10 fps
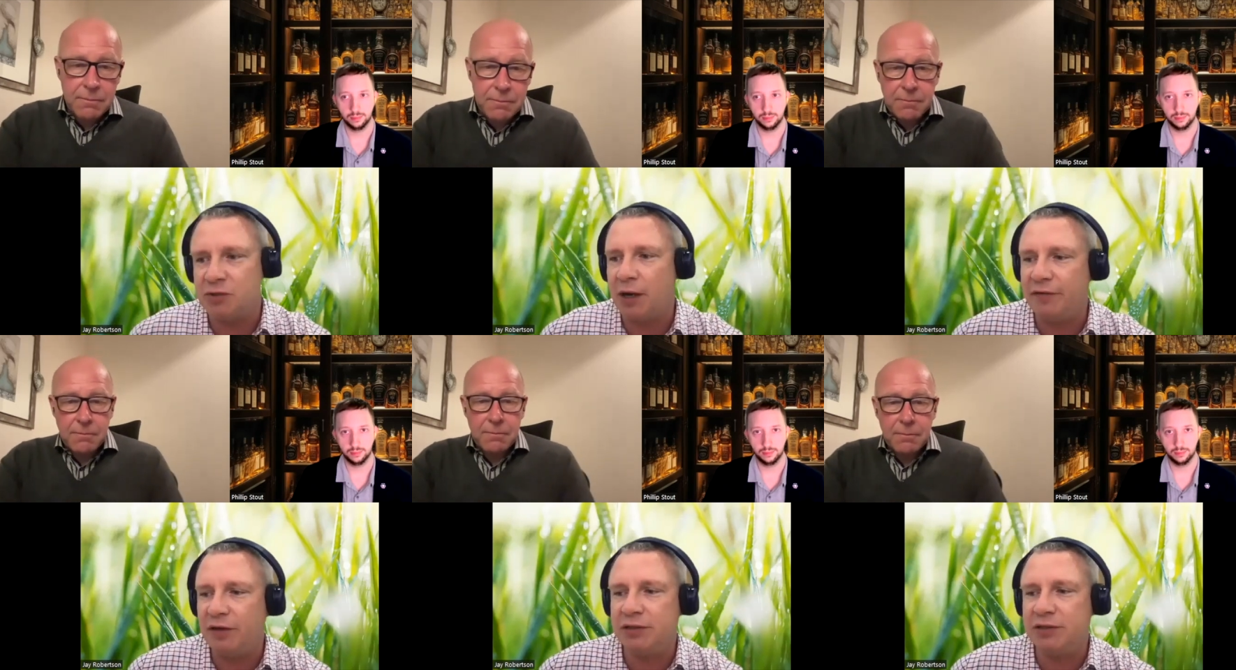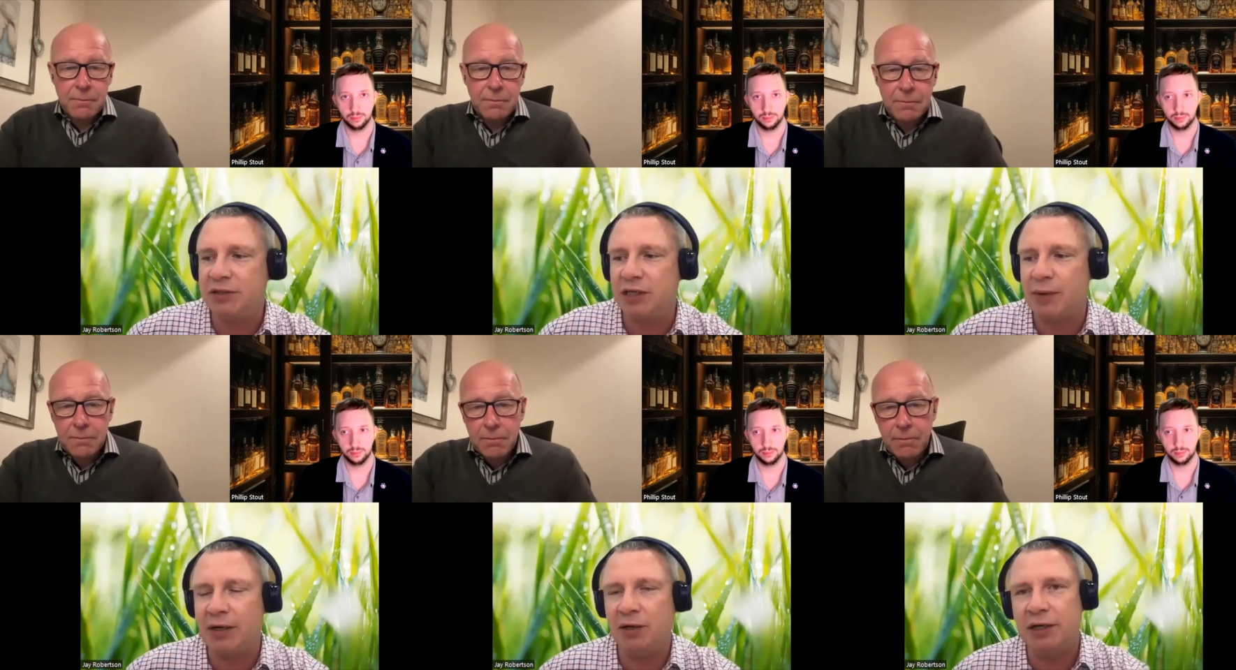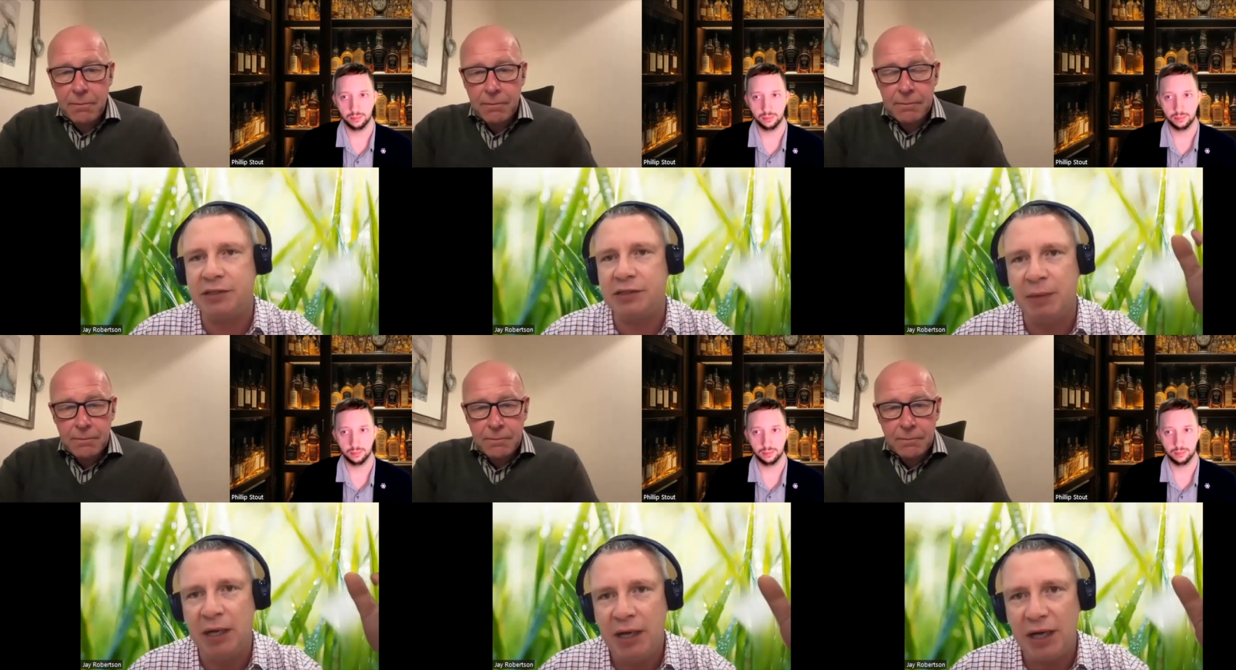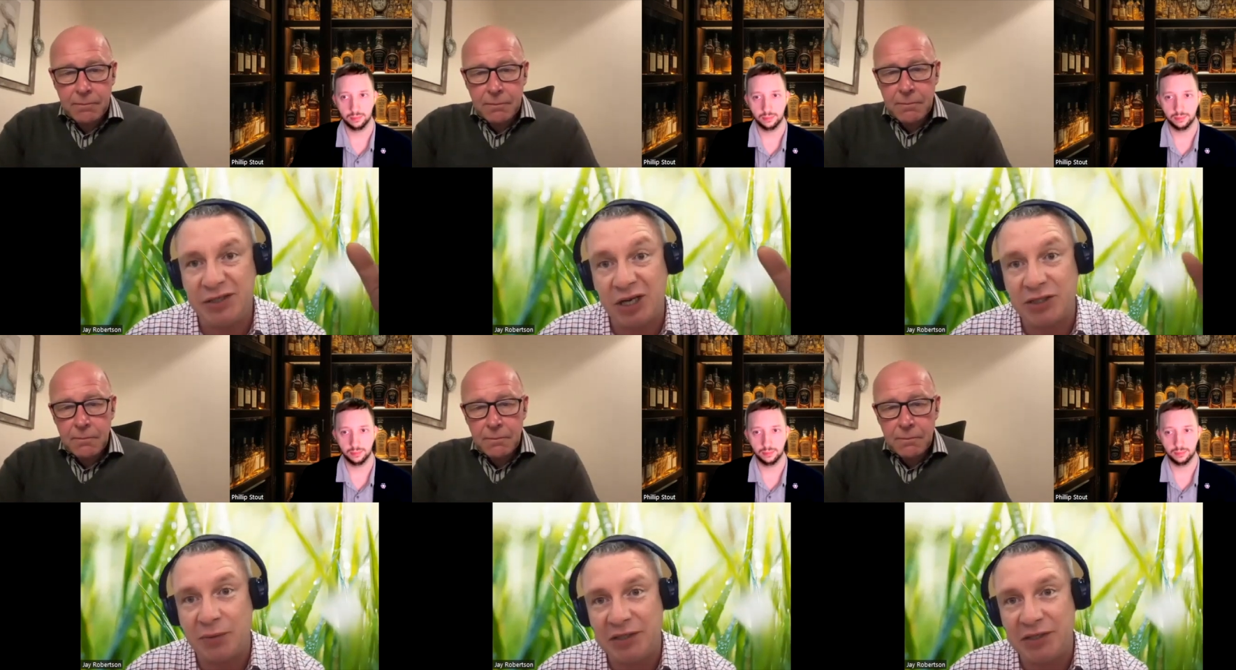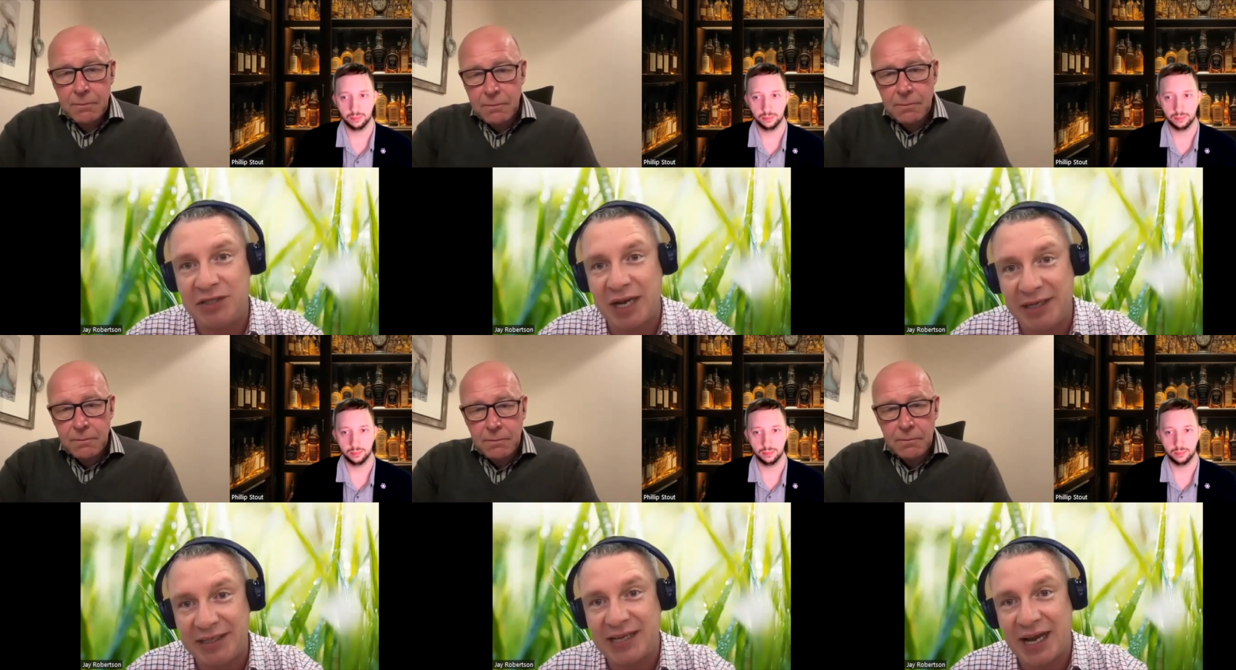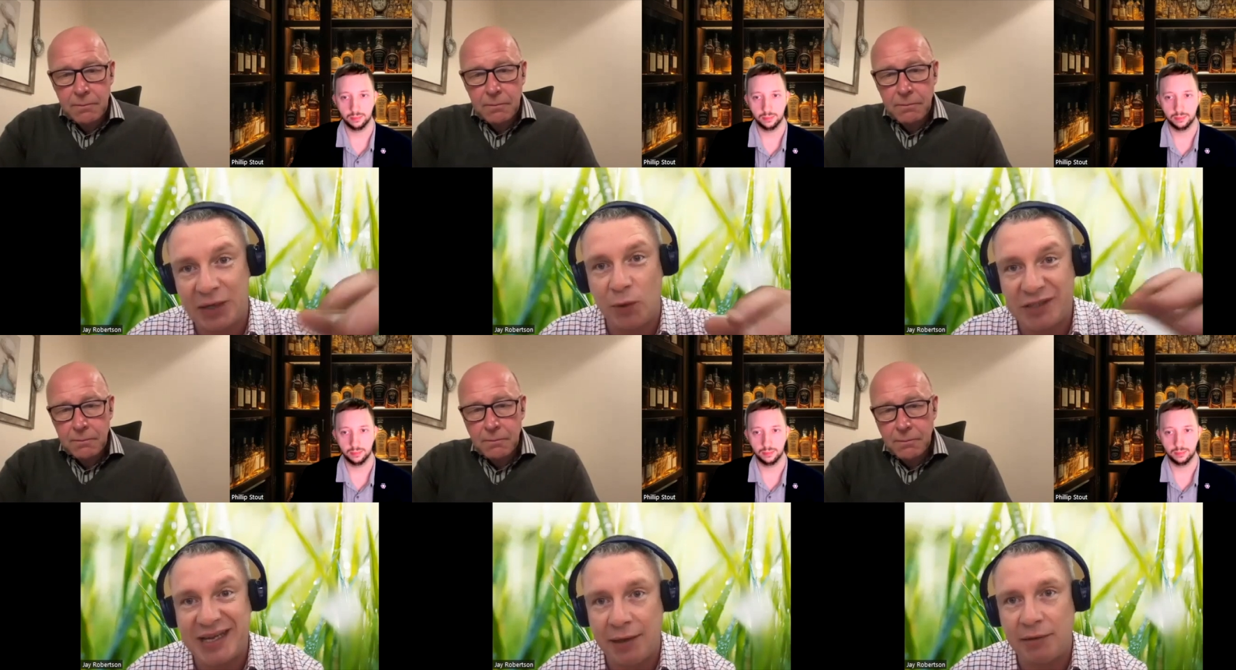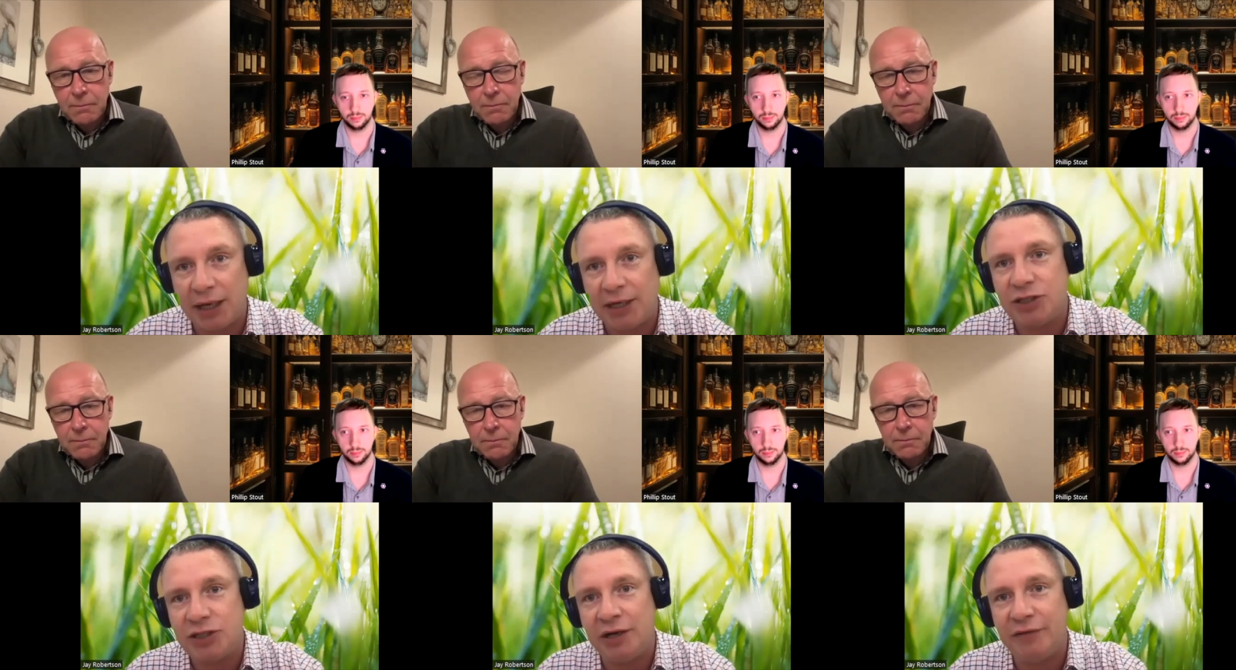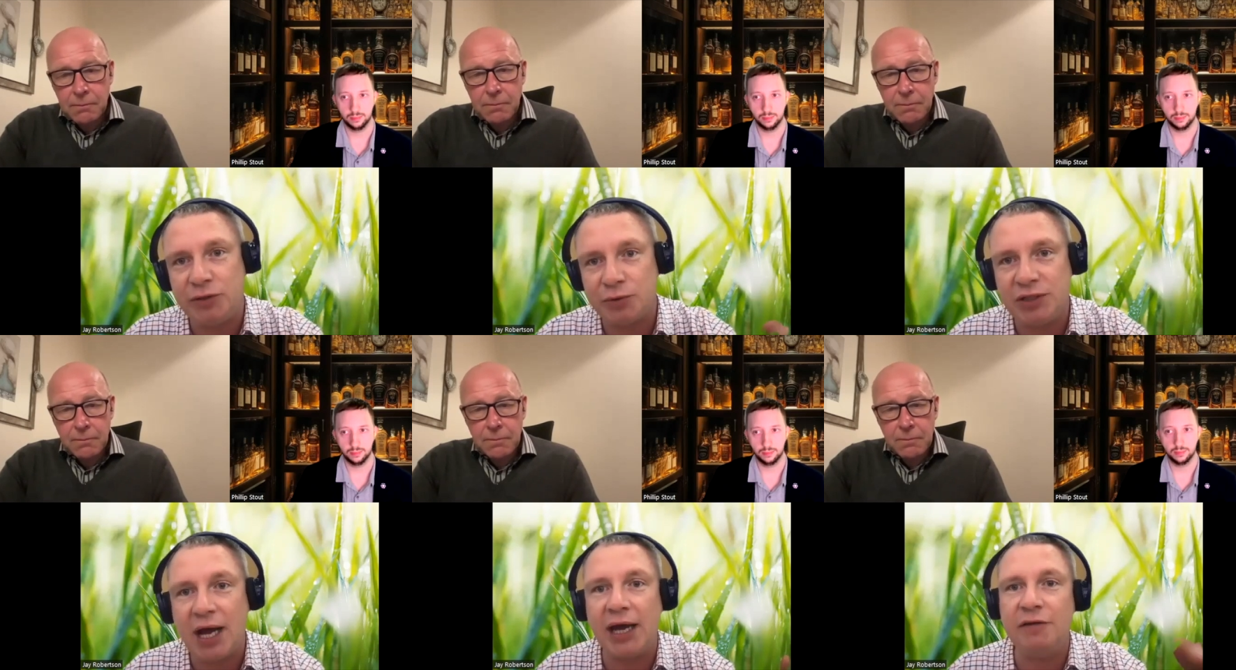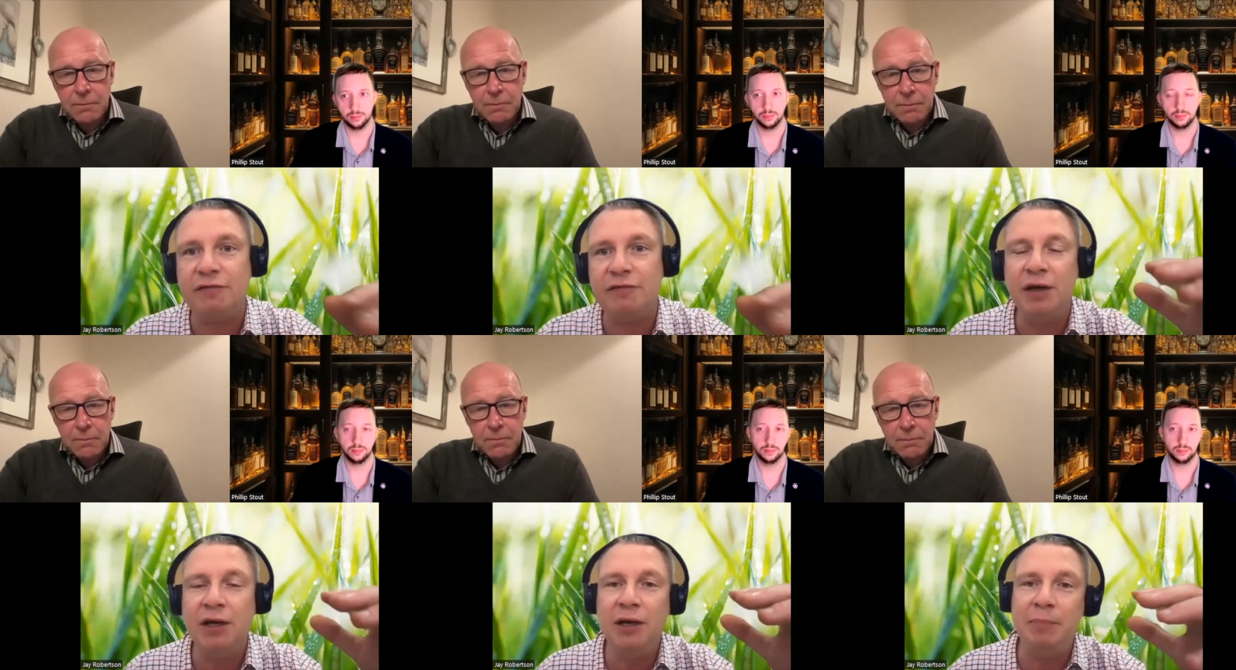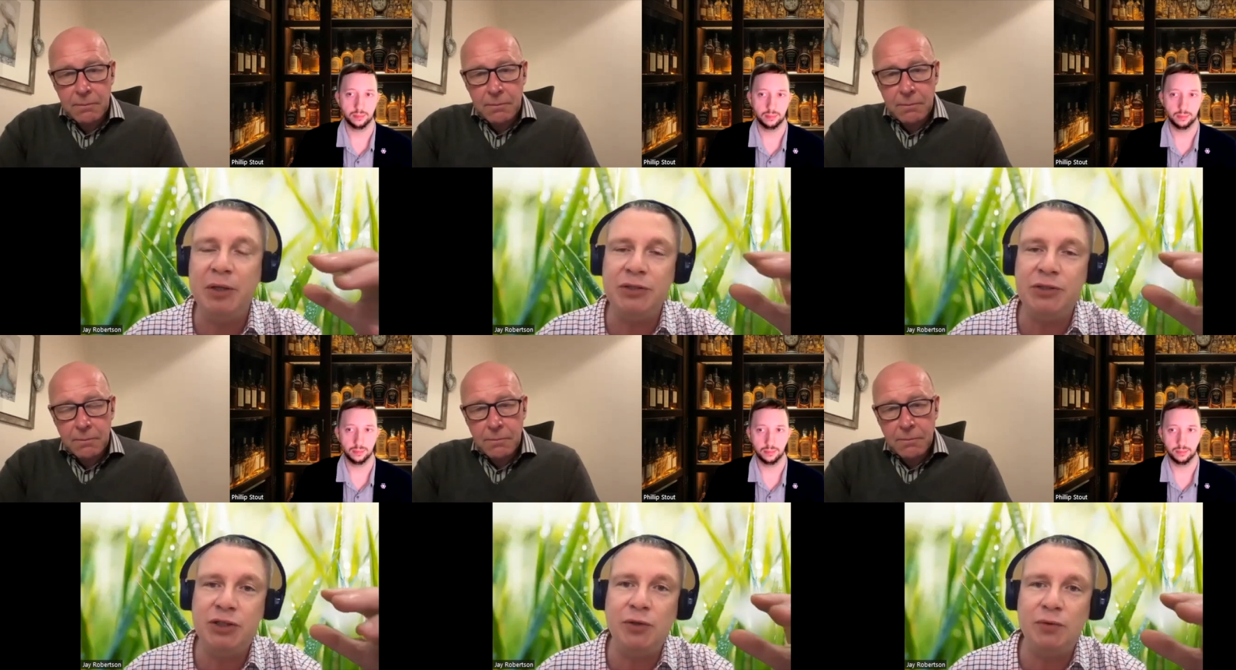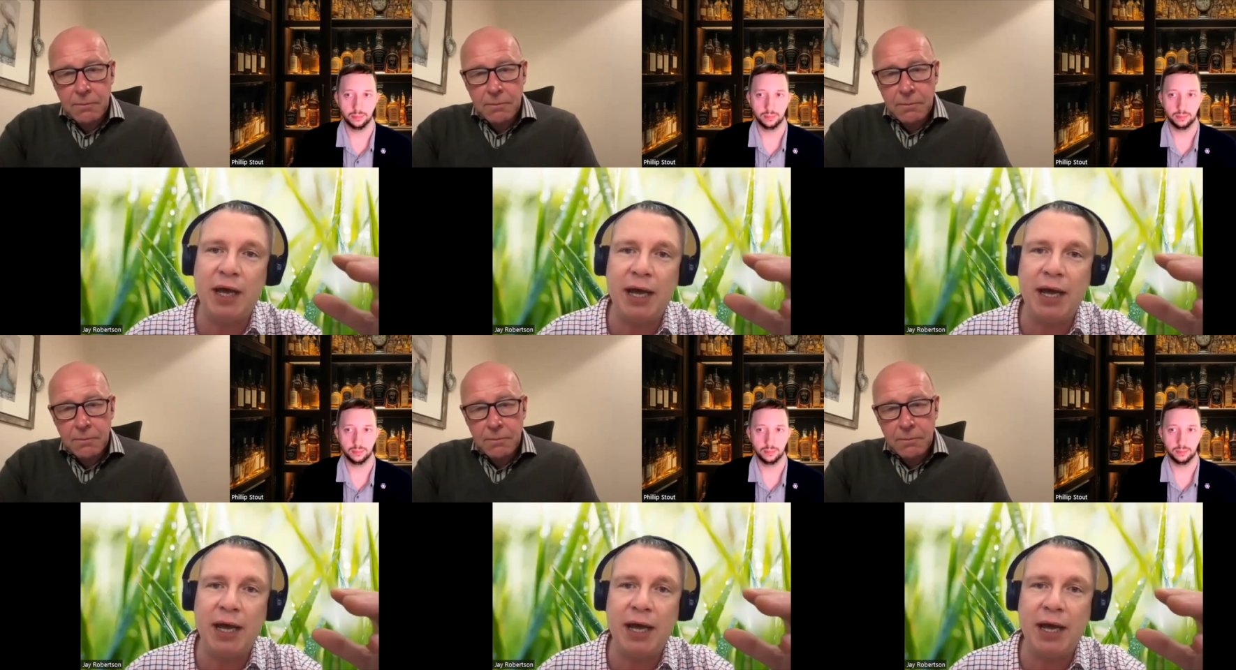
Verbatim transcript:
Speaker 1: if you can start to analyze them and start to understand exactly what's in each individual stave, but do that